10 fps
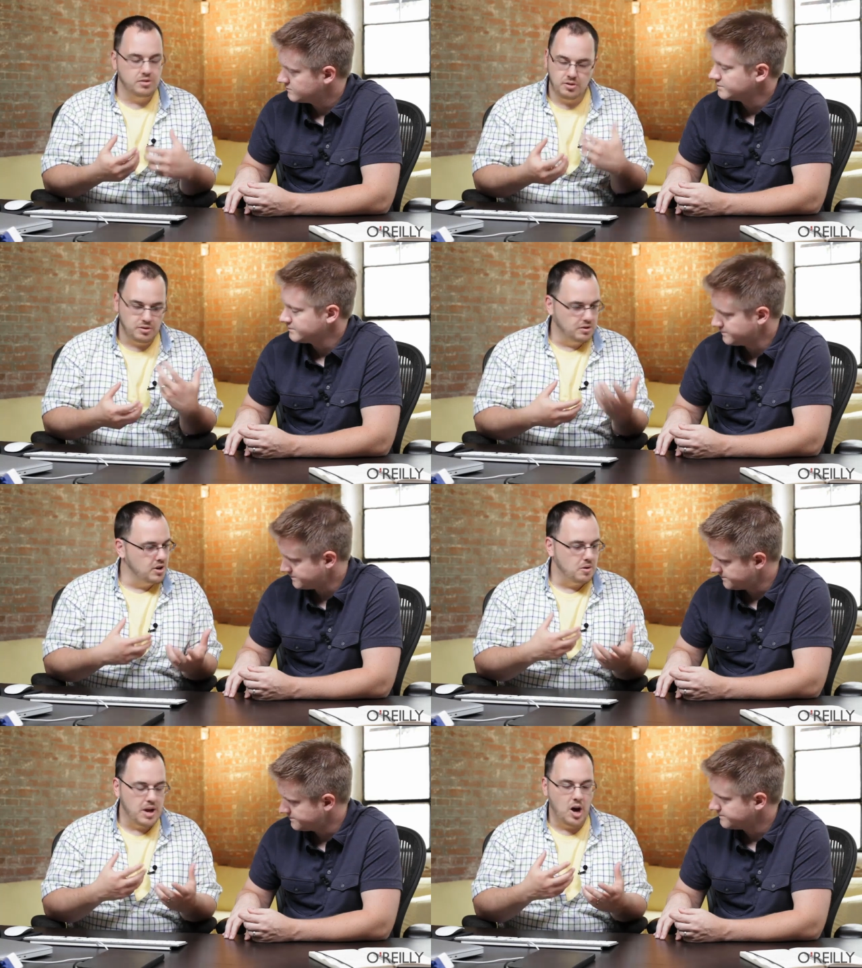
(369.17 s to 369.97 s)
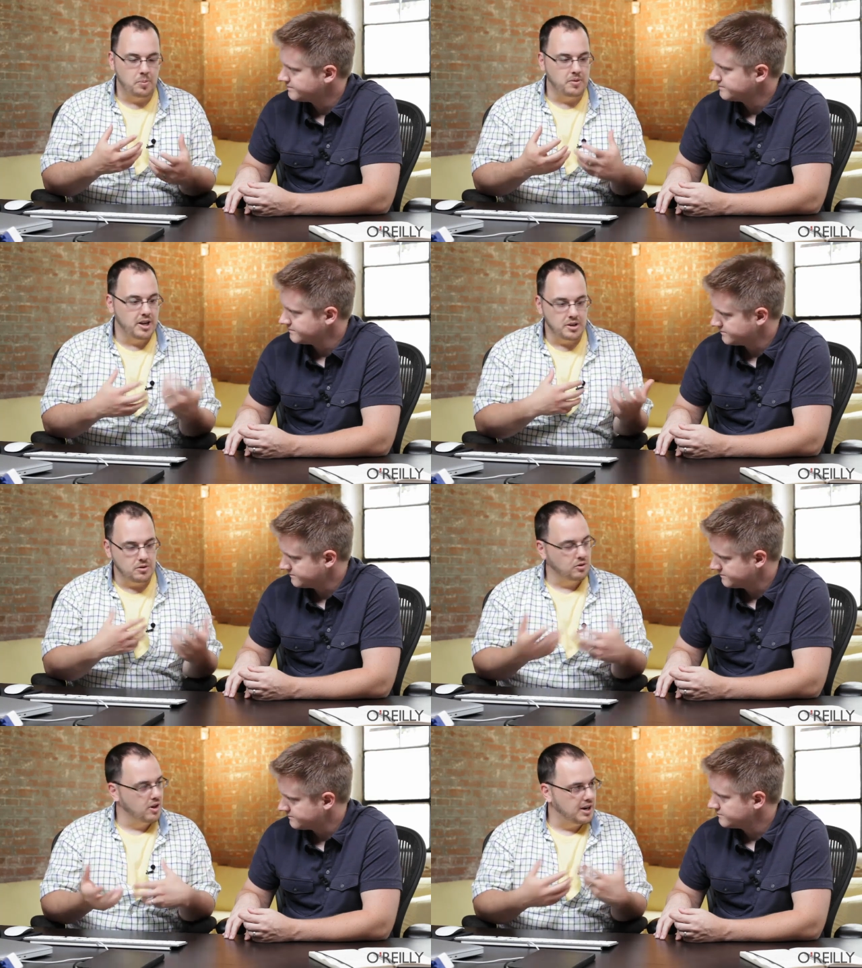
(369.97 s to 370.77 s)
Speaker 1: Mm-hmm. You know, help letting
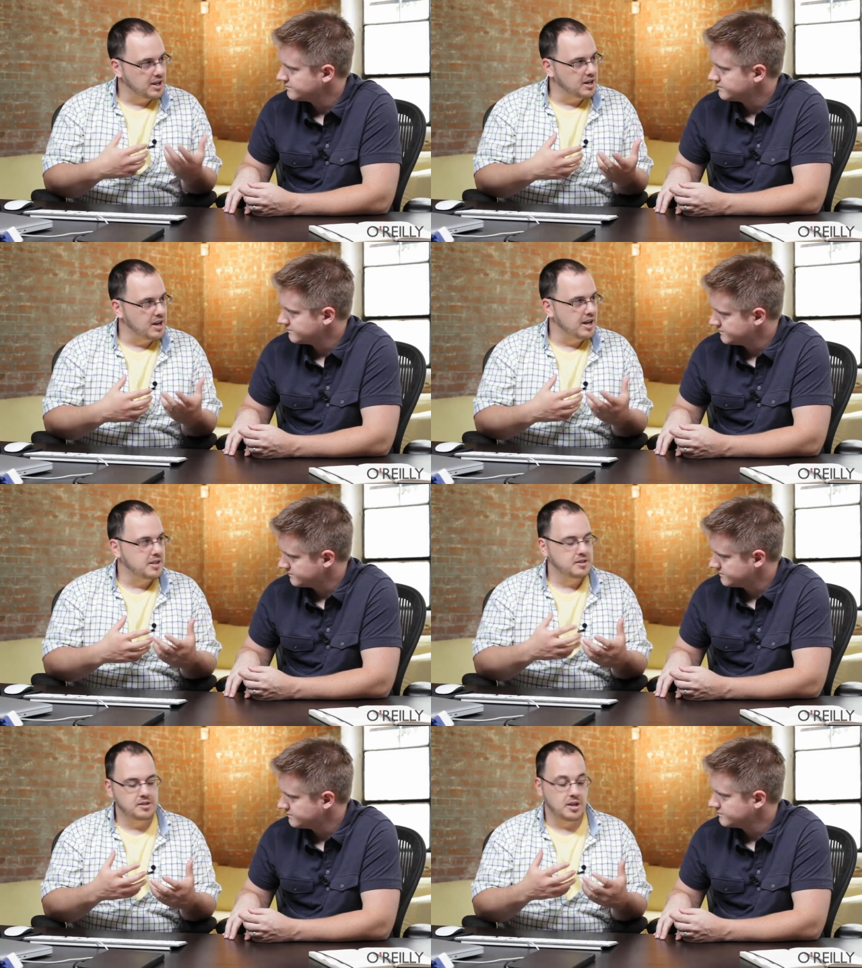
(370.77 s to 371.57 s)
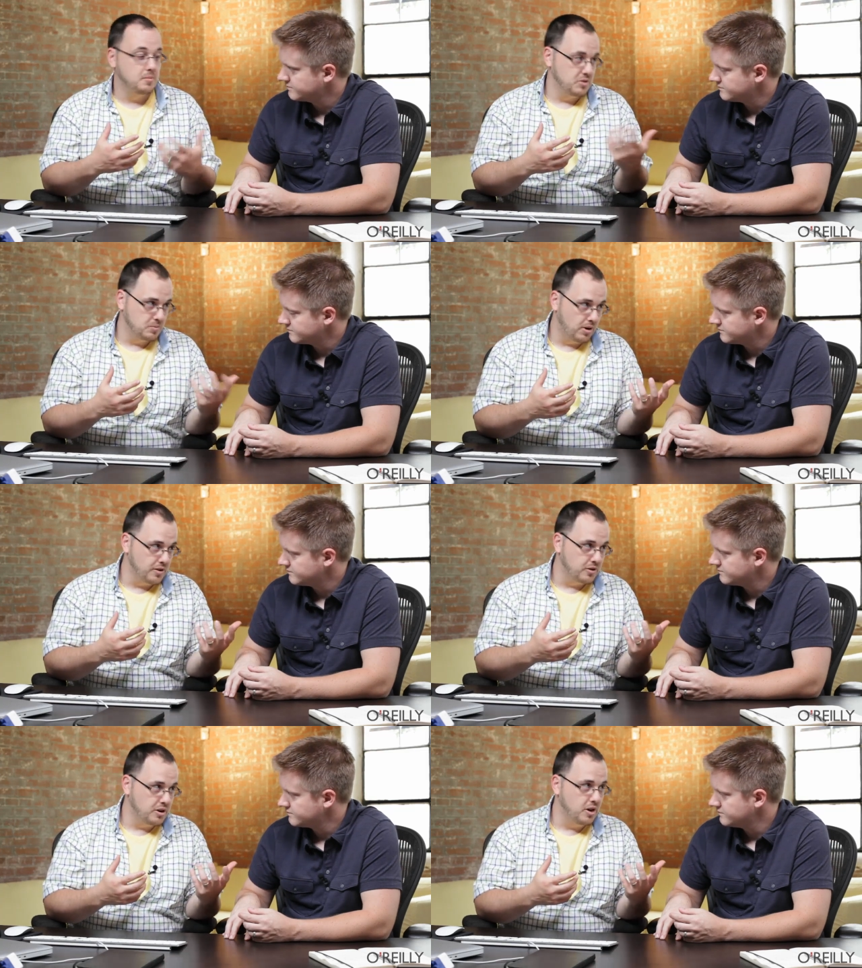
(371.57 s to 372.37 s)
users log in and out, um, which is part of
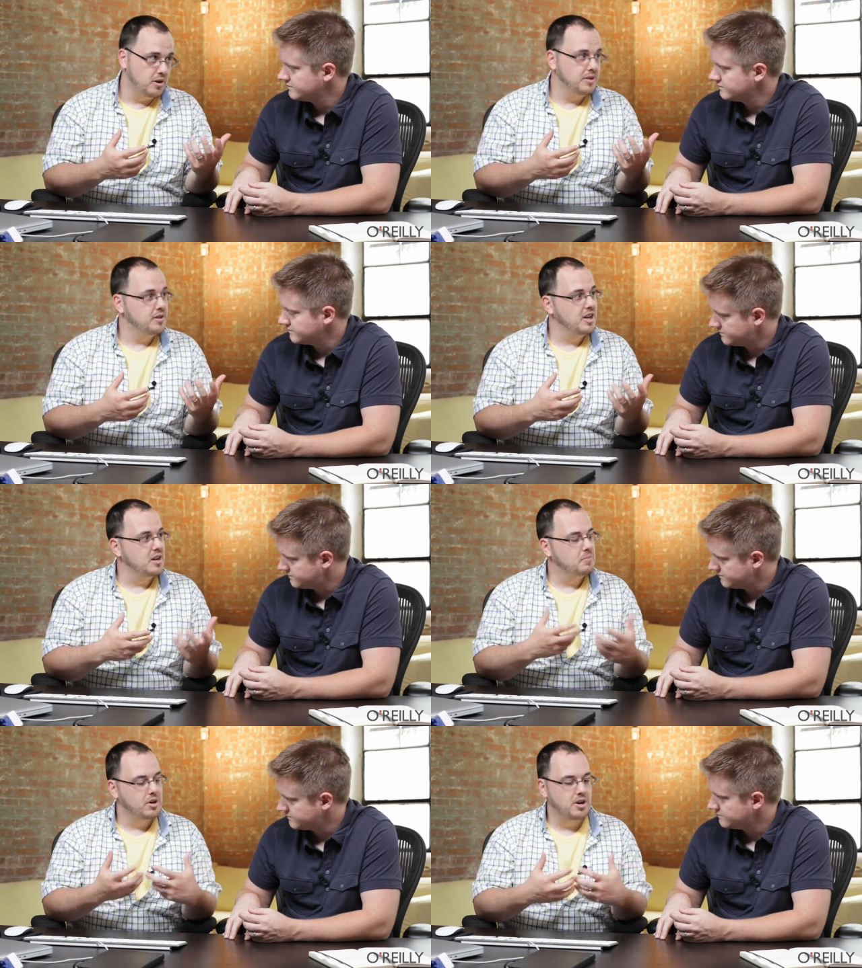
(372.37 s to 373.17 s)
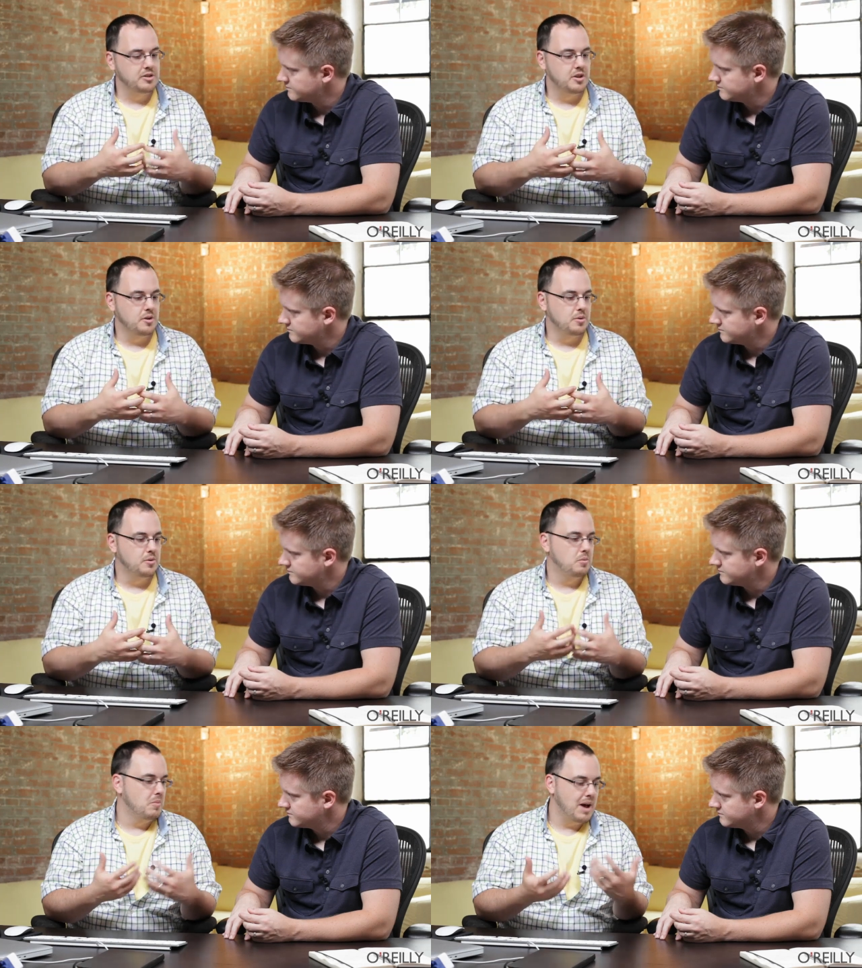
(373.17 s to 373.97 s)
the security thing, but
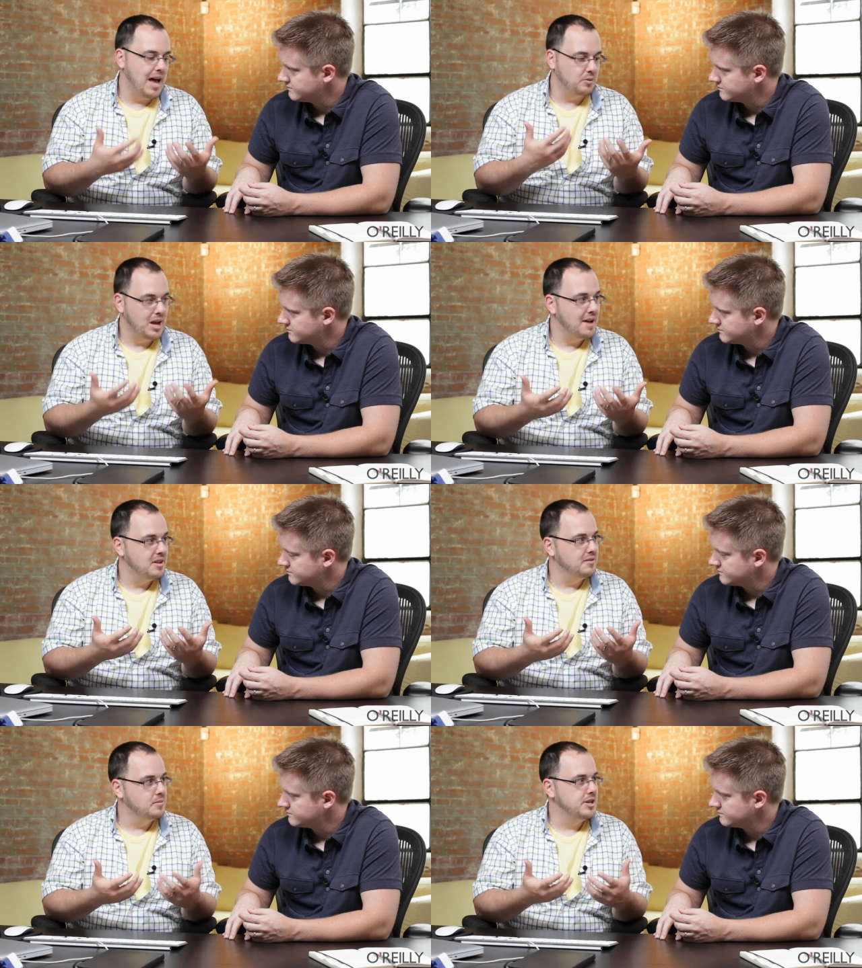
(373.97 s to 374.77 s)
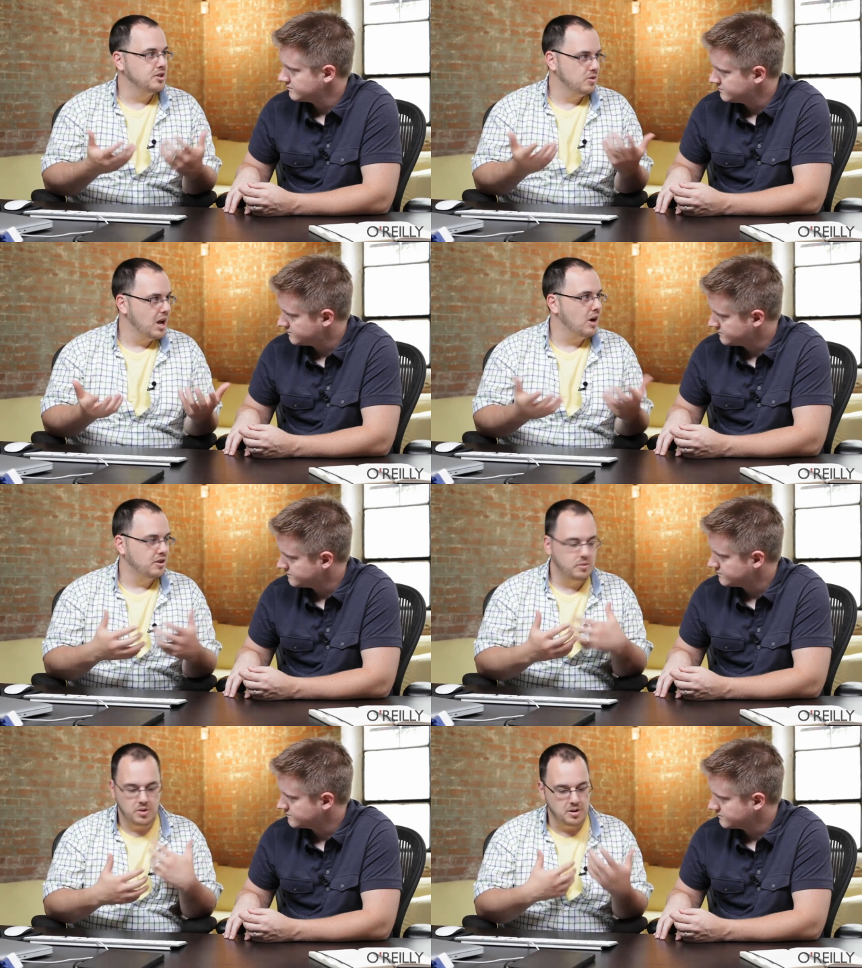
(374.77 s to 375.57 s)
also as we have that information, how
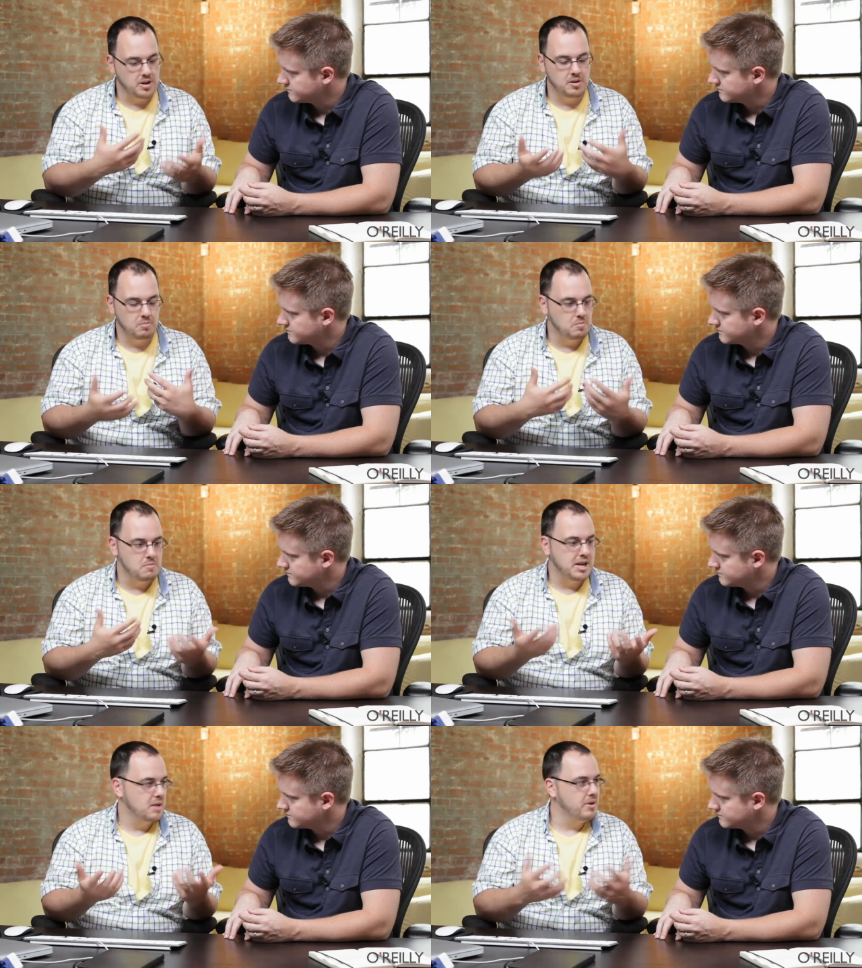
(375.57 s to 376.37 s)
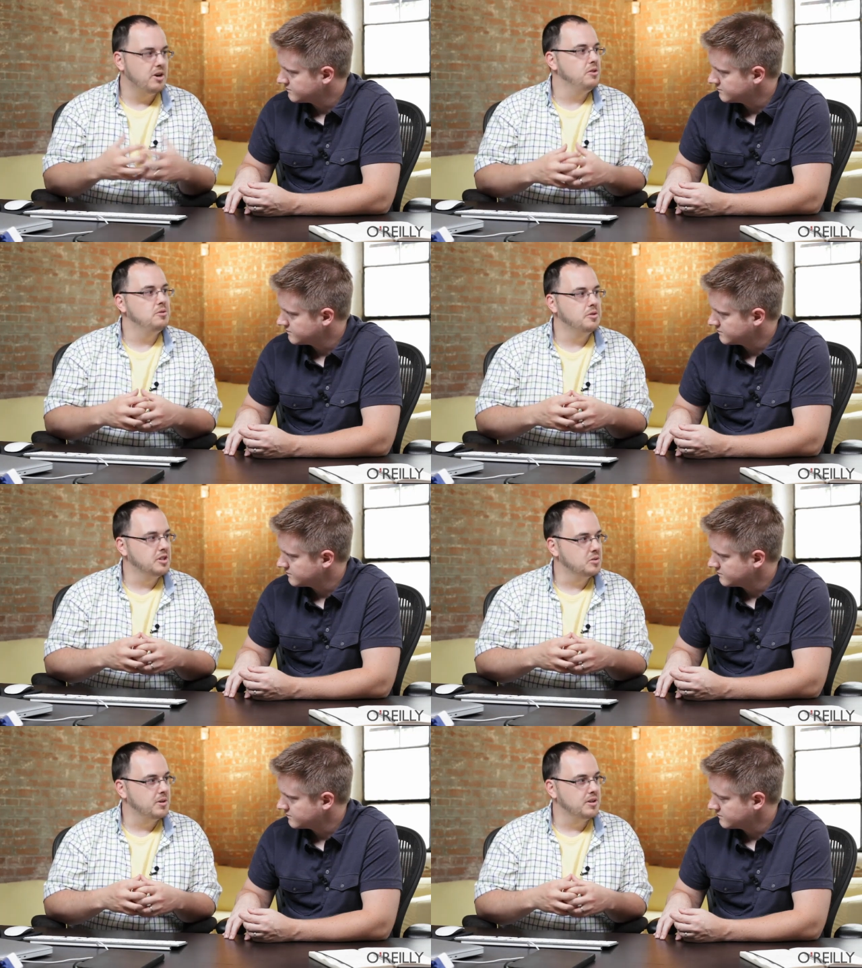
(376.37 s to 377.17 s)
can we make a better user
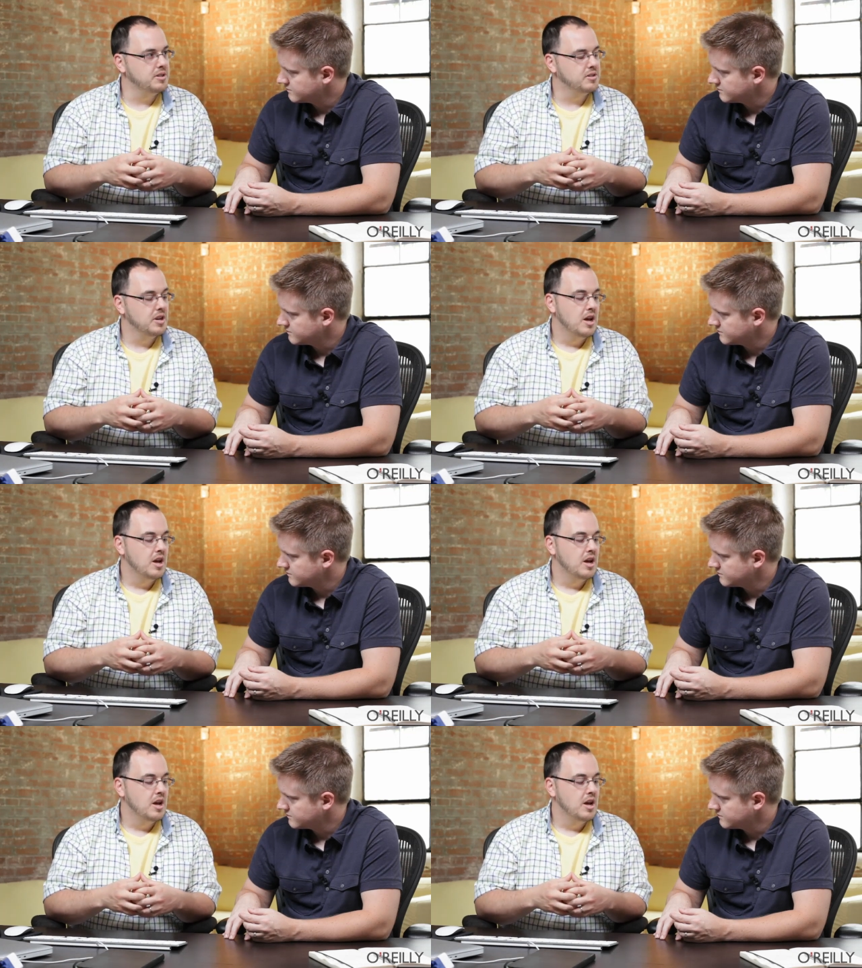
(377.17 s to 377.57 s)
experience?